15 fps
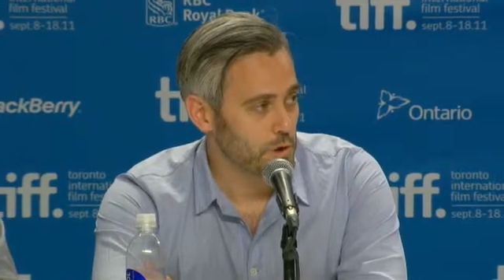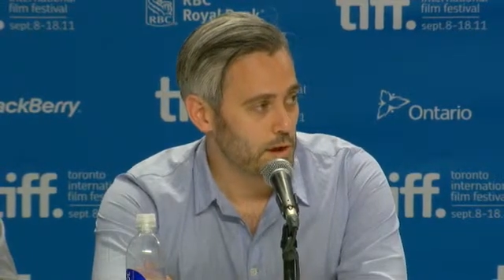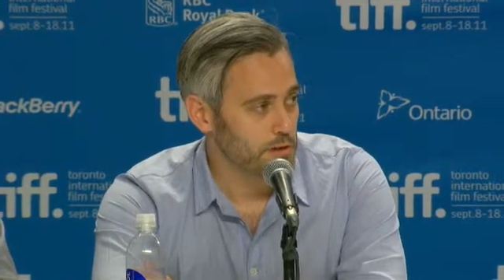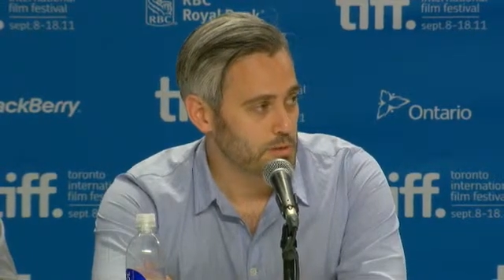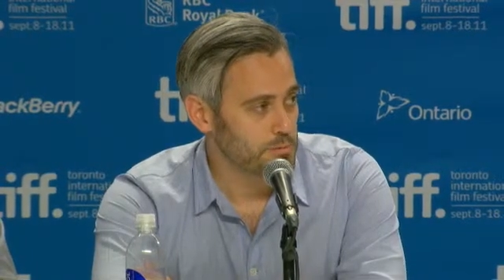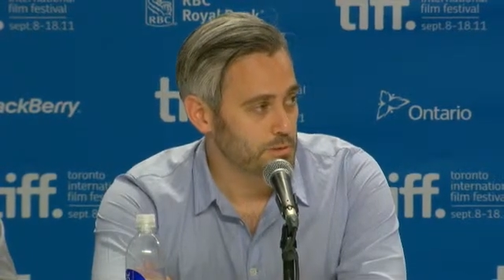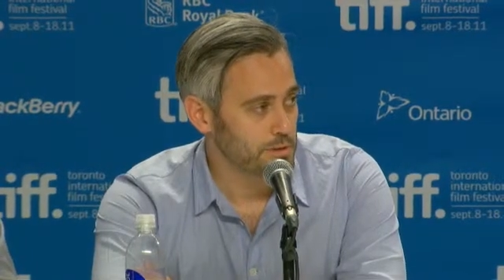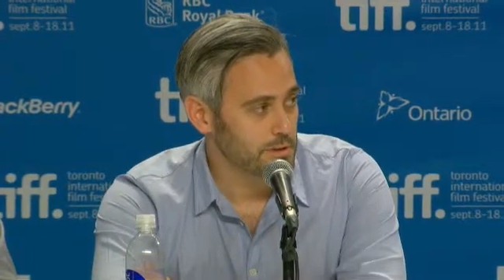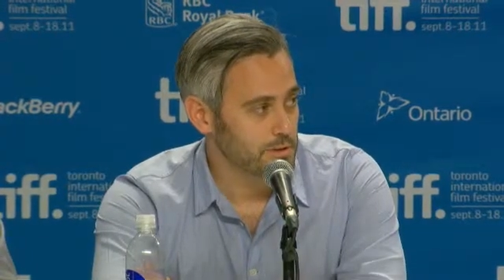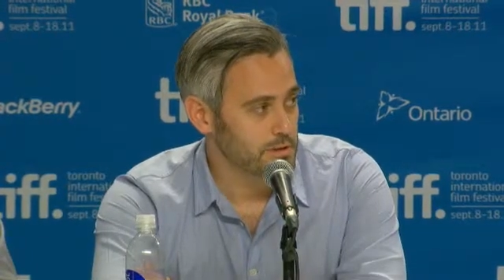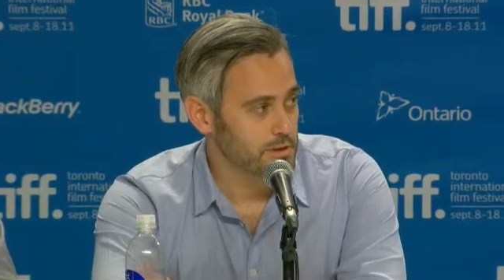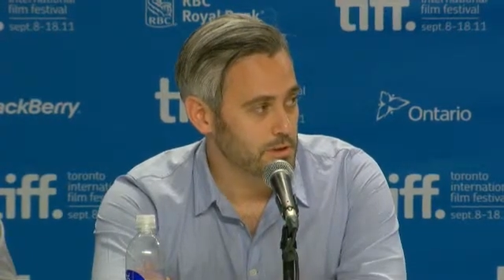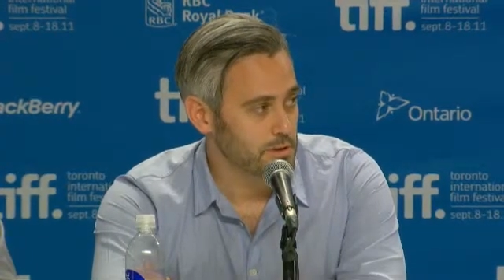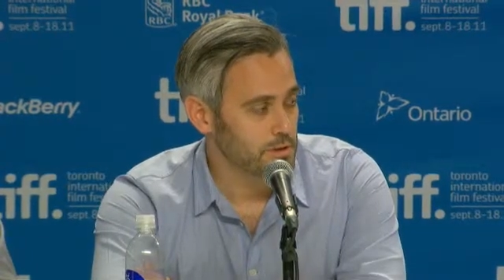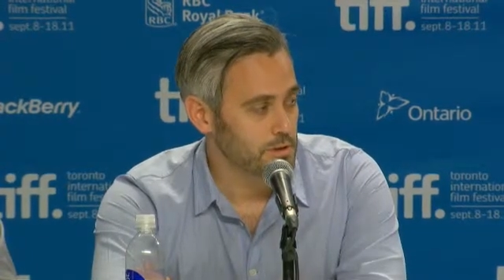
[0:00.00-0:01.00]
experts
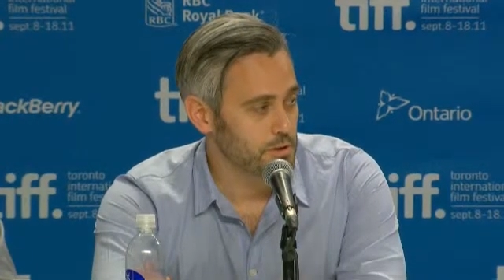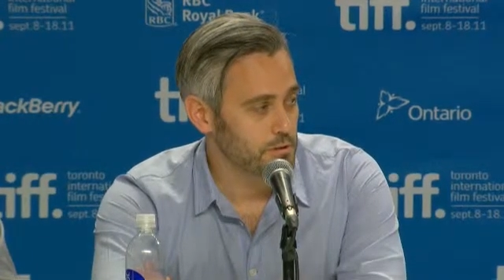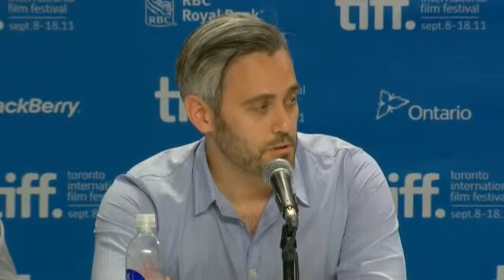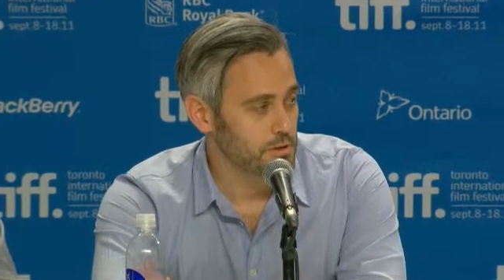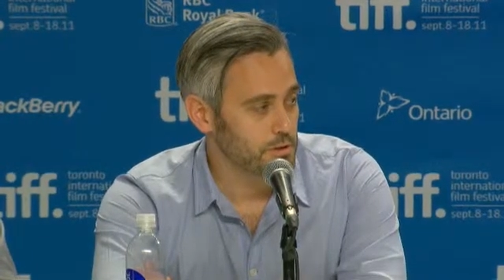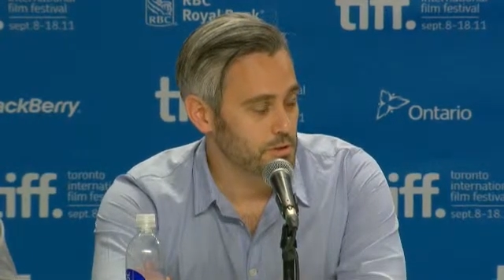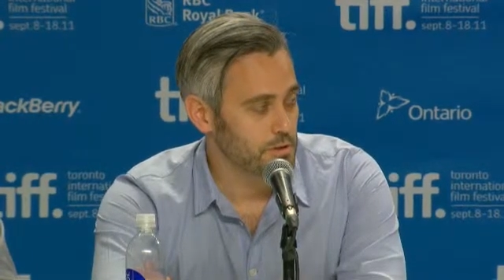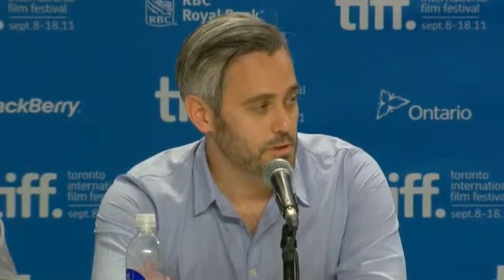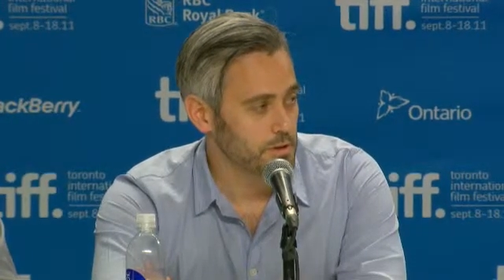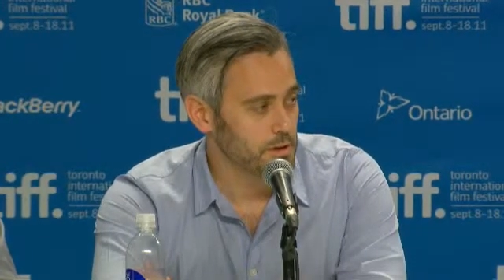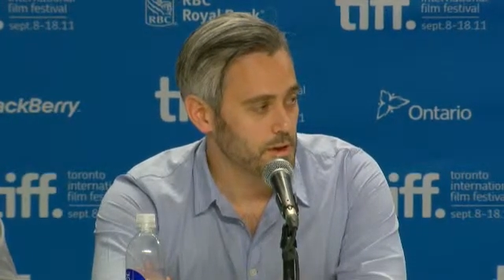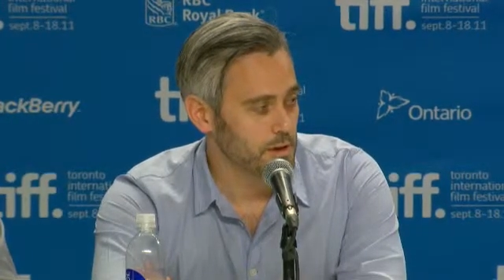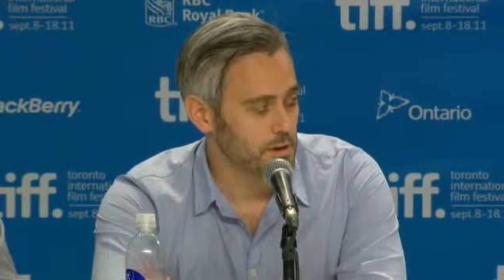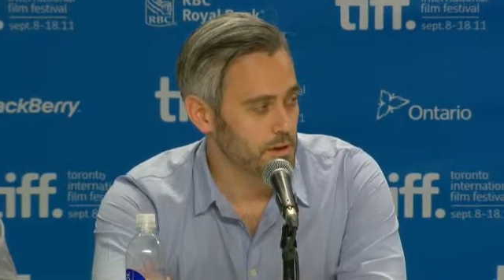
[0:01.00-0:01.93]
in the field, and